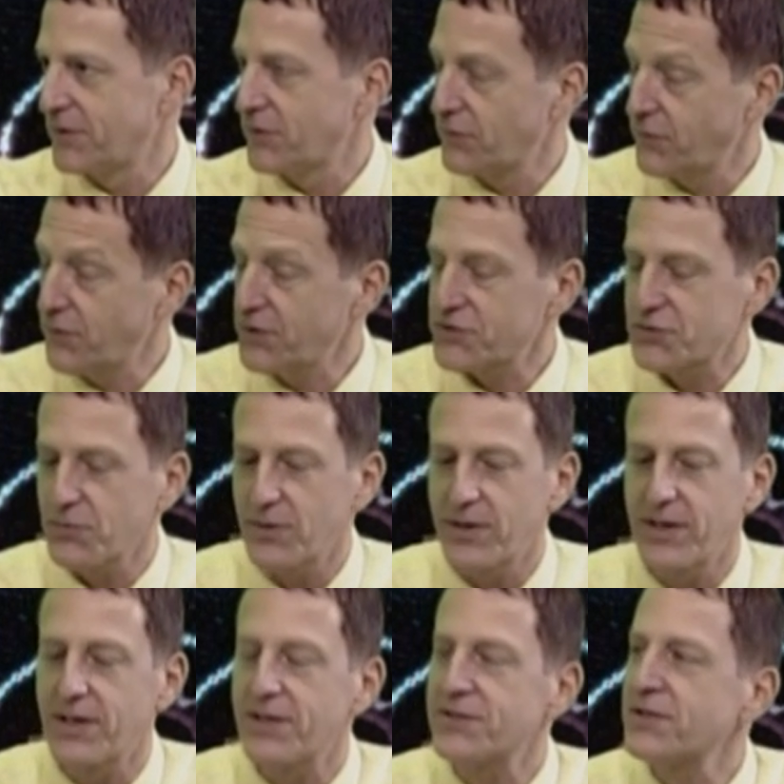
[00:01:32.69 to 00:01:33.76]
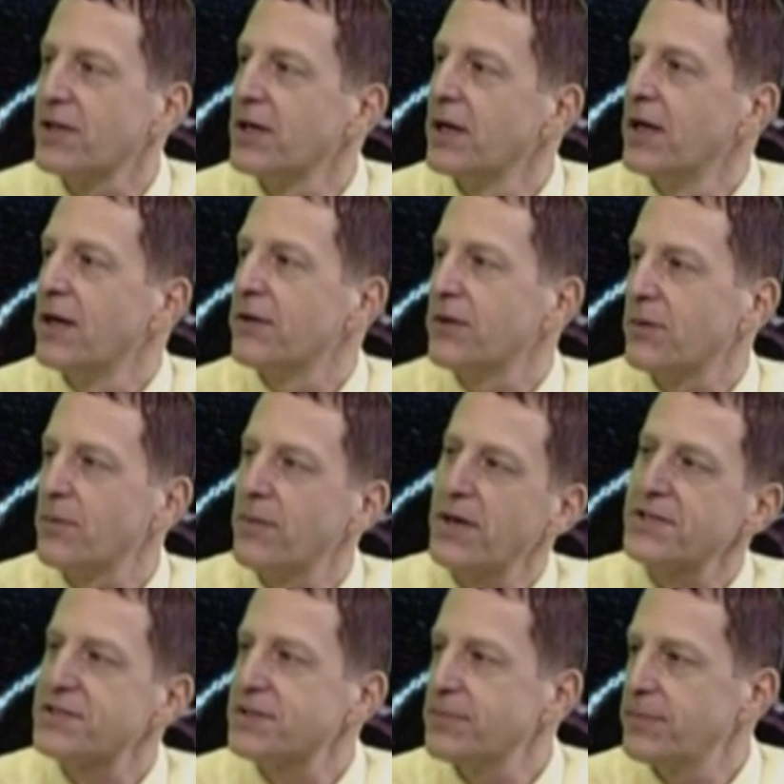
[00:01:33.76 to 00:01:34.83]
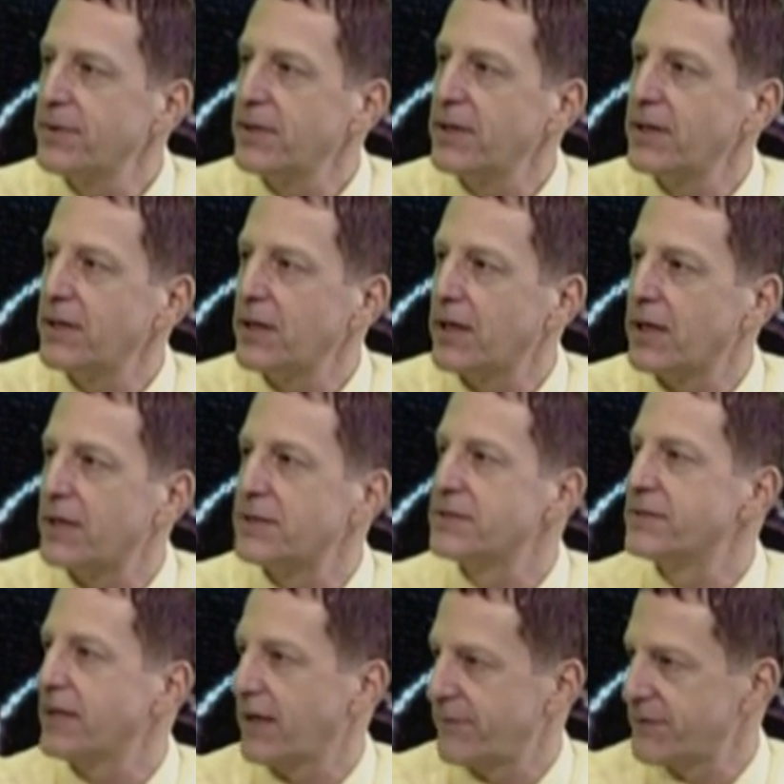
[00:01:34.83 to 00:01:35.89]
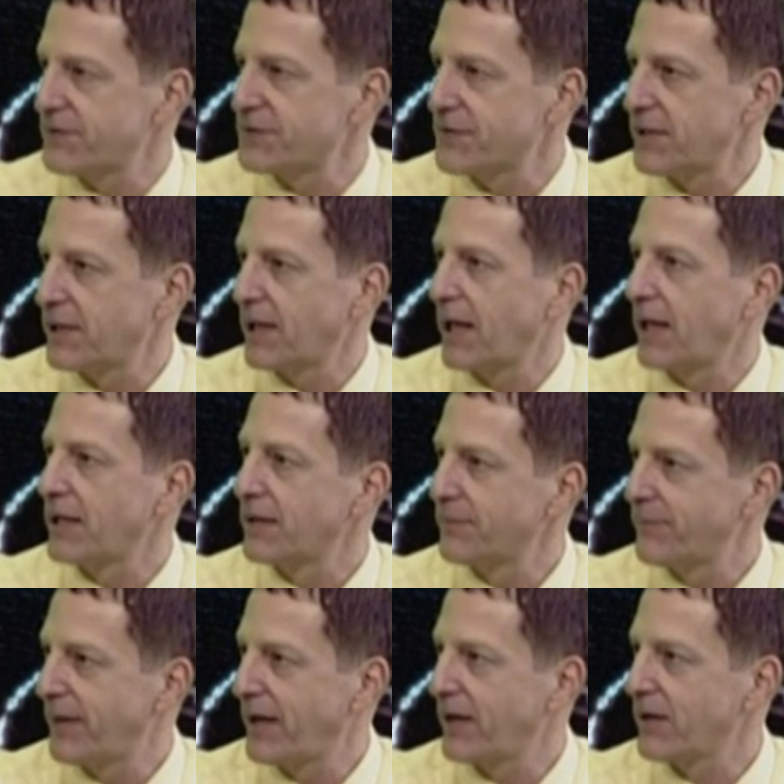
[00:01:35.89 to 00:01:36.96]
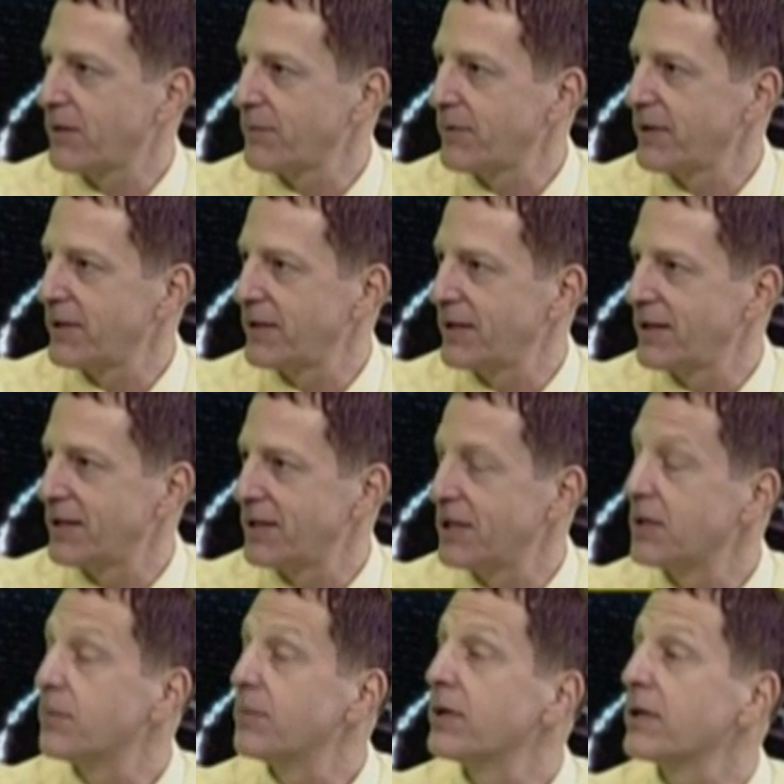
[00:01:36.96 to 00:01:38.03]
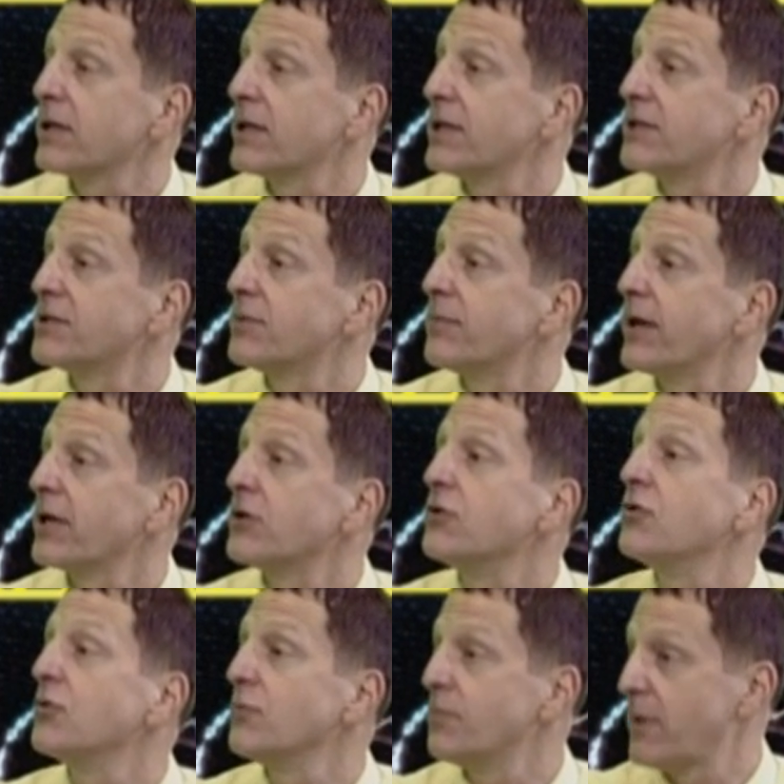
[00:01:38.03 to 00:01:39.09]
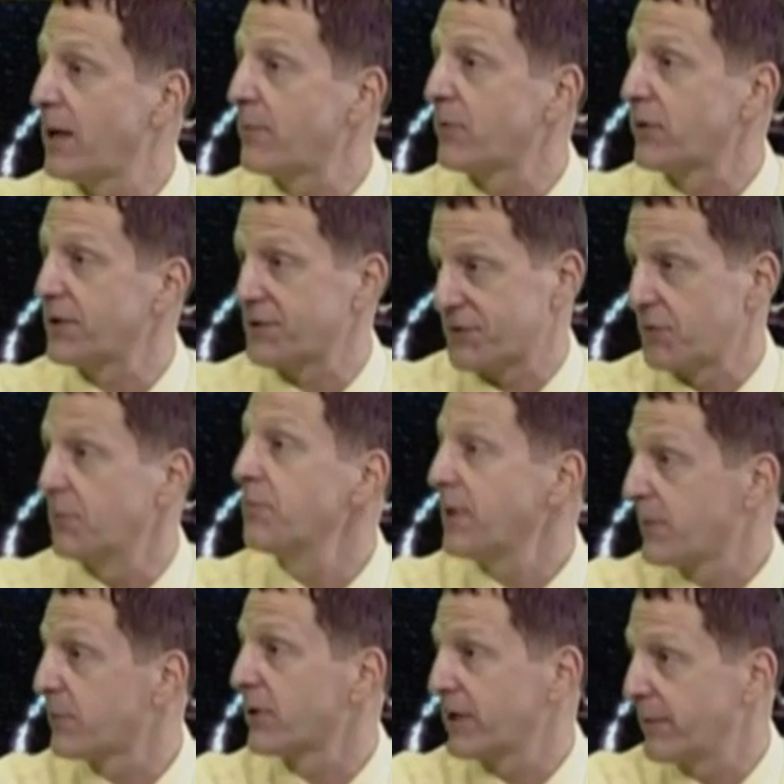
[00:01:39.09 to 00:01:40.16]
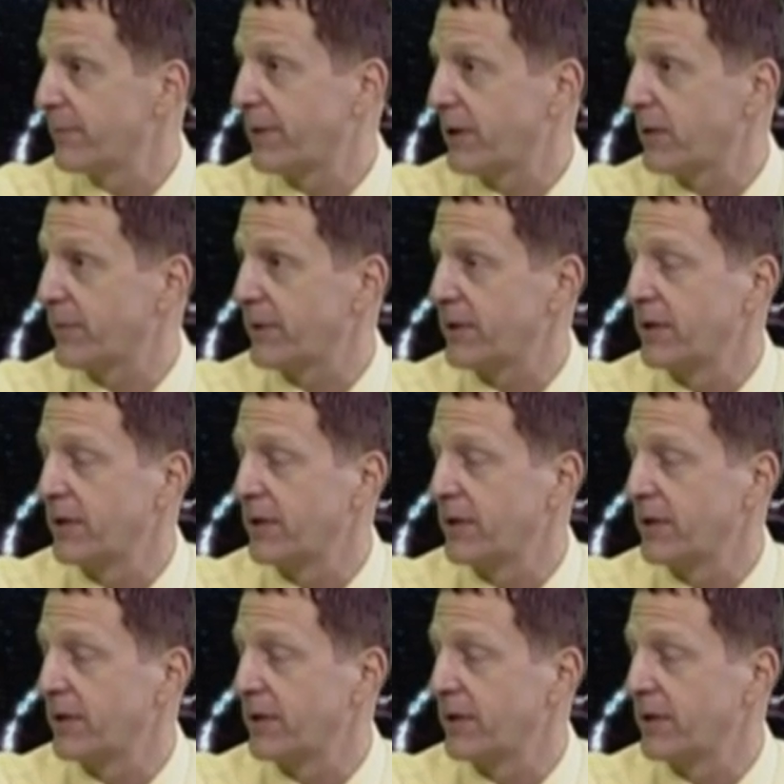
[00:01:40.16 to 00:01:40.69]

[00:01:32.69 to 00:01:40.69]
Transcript: The first one is there must be a deficit, an impairment in the ability to make new memories, so memory impairment.